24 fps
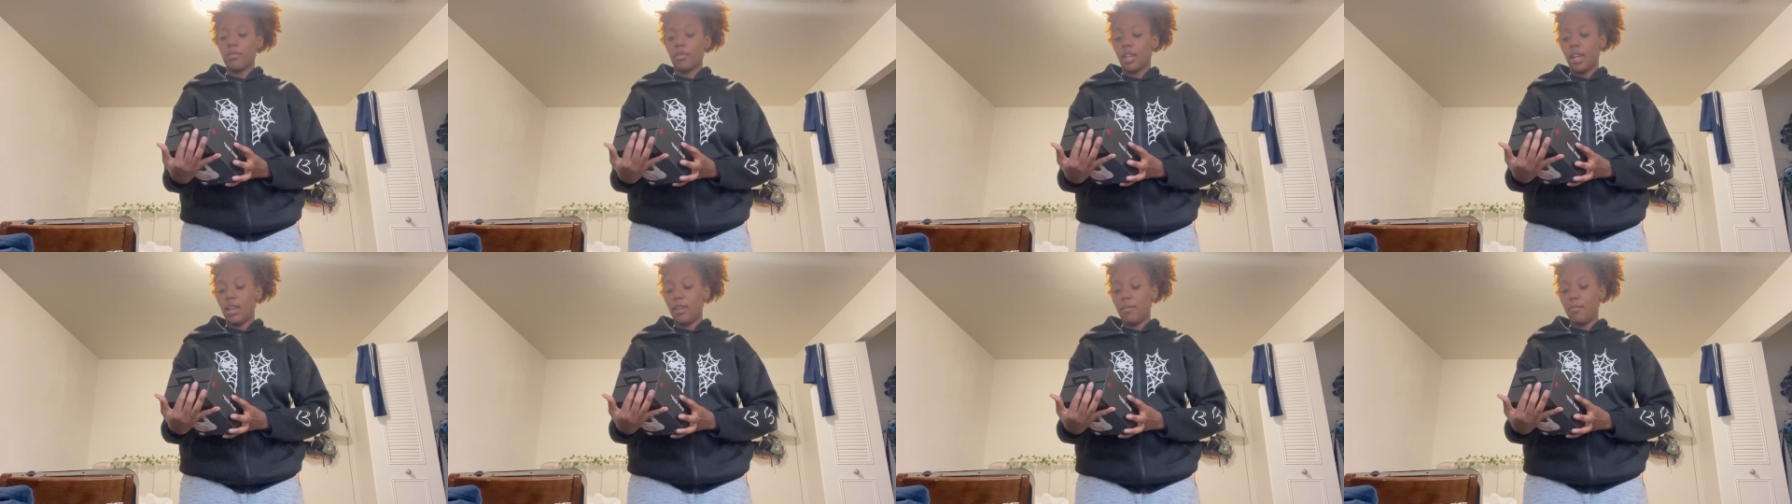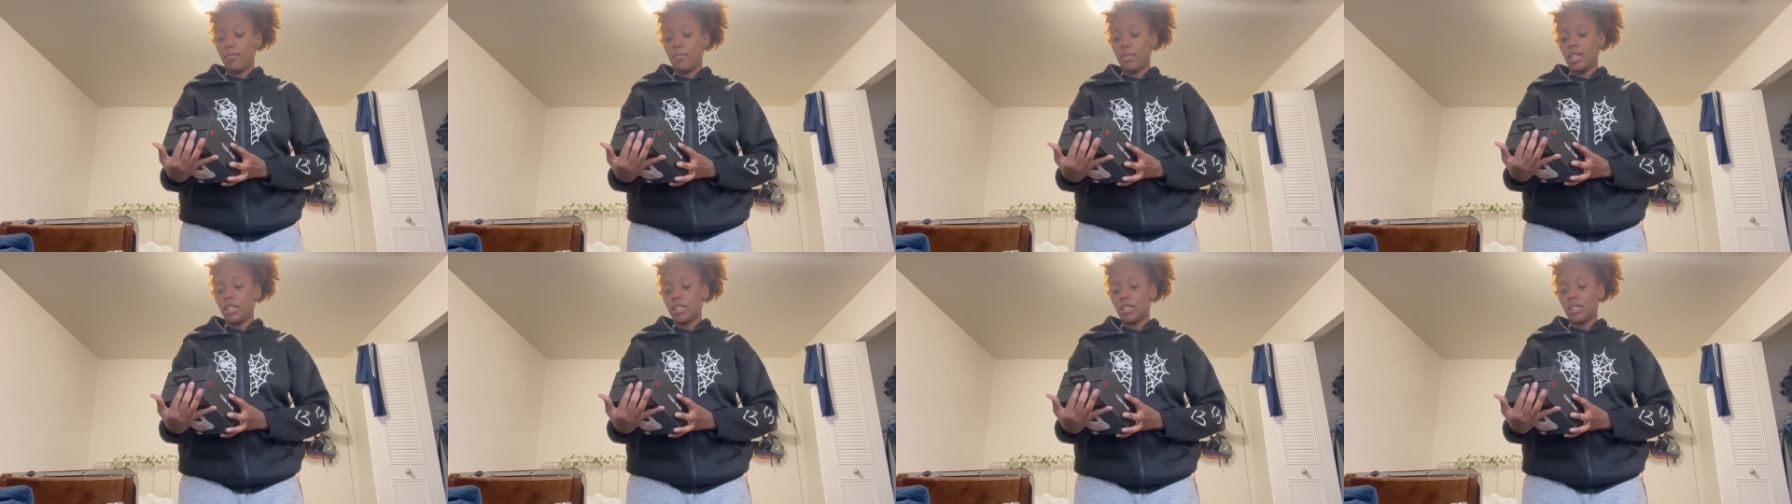And
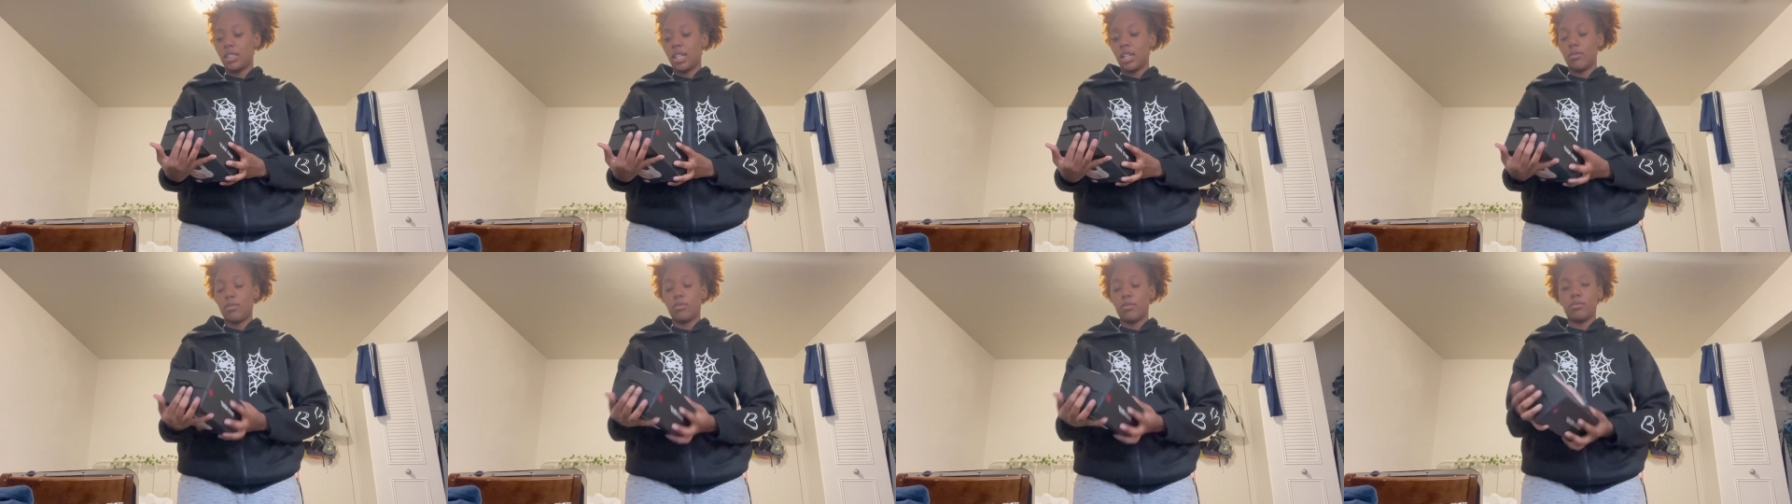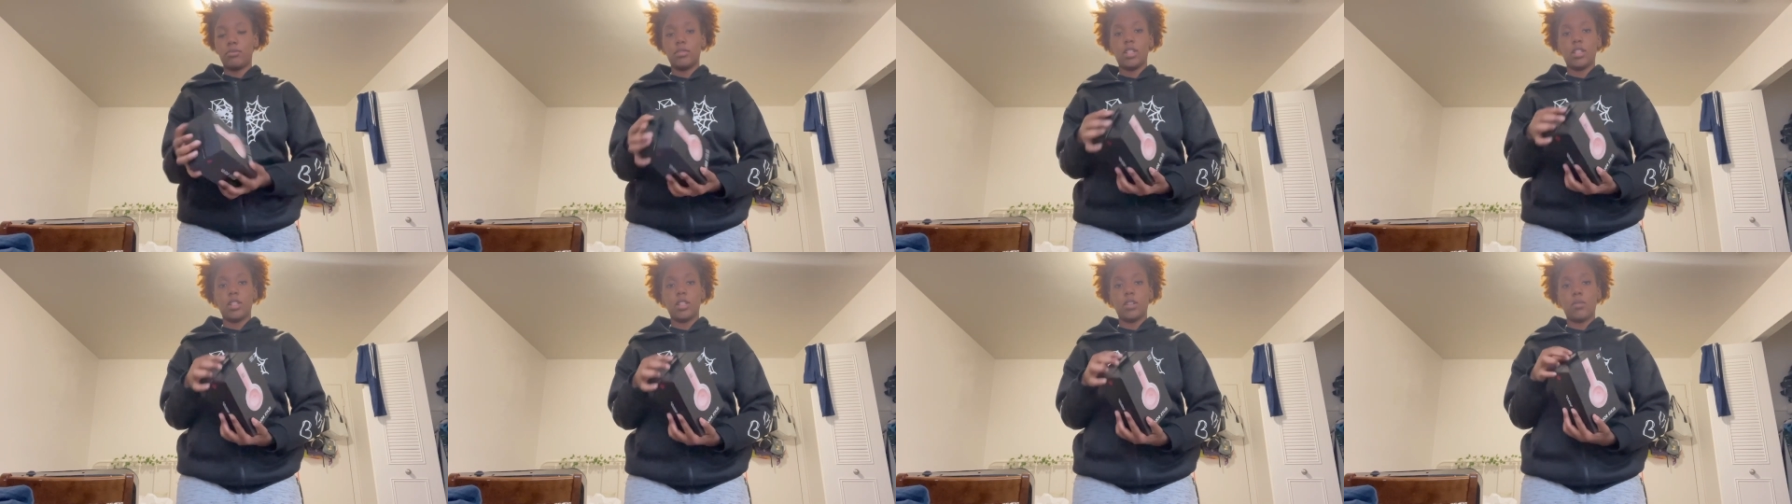these, they
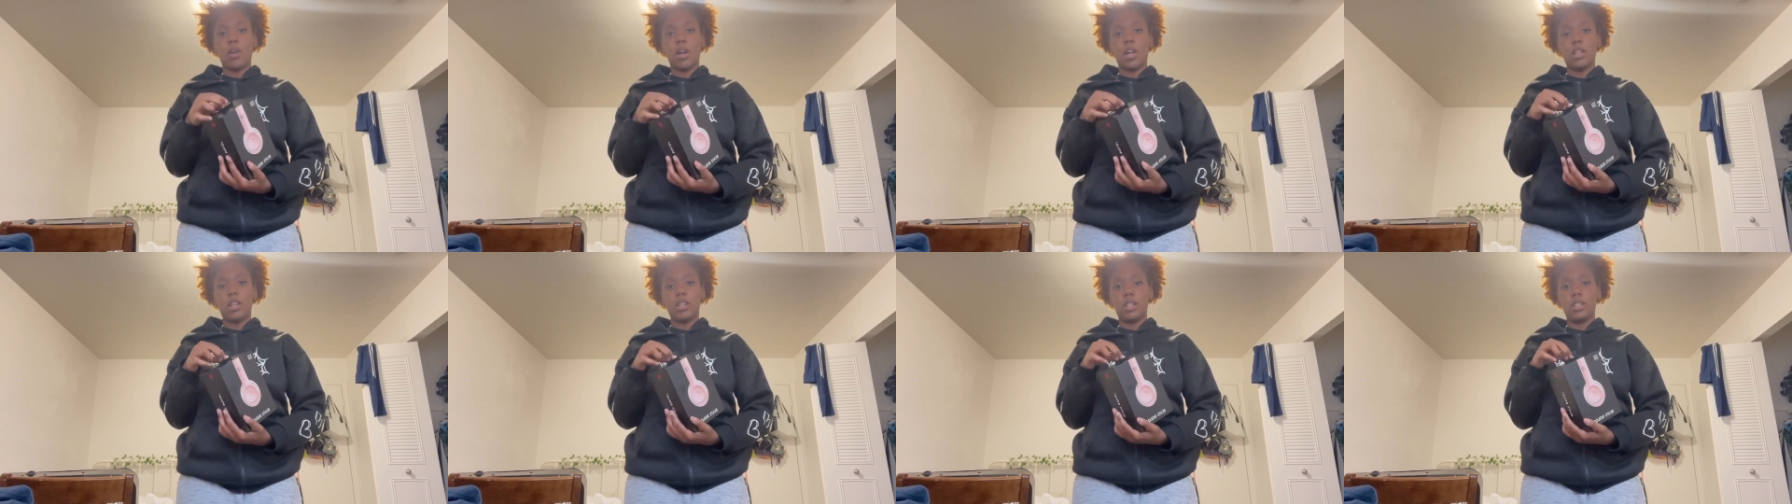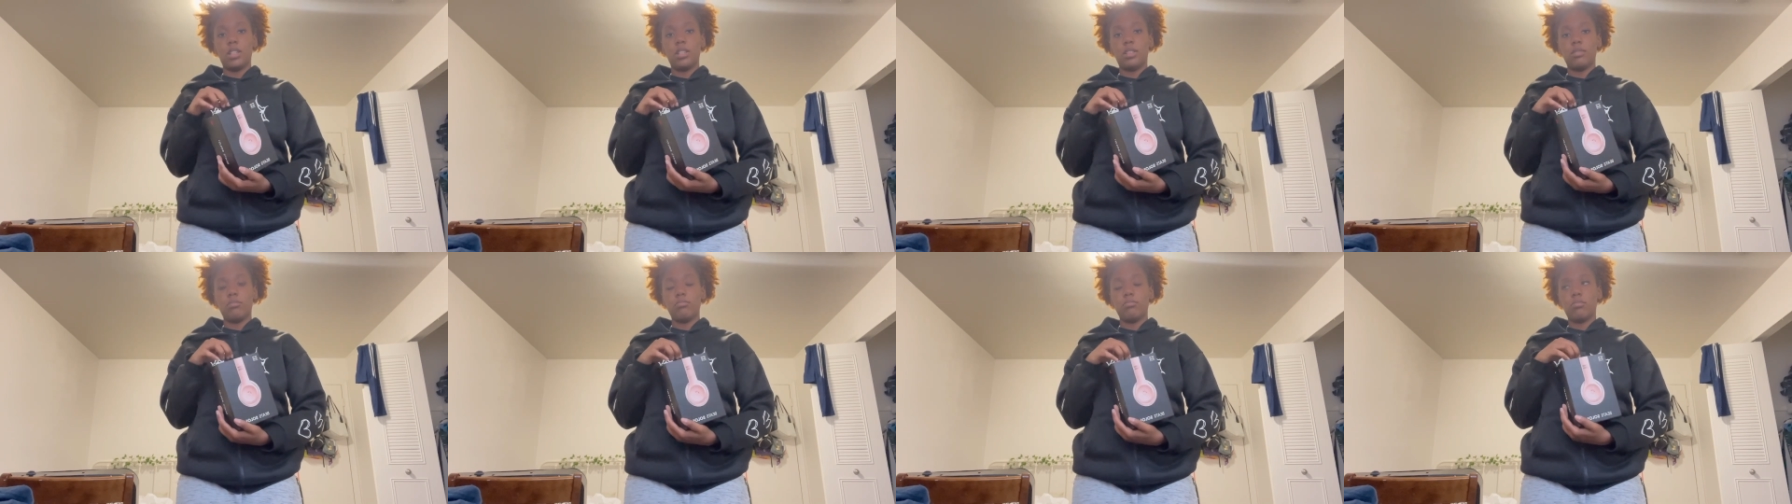good quality.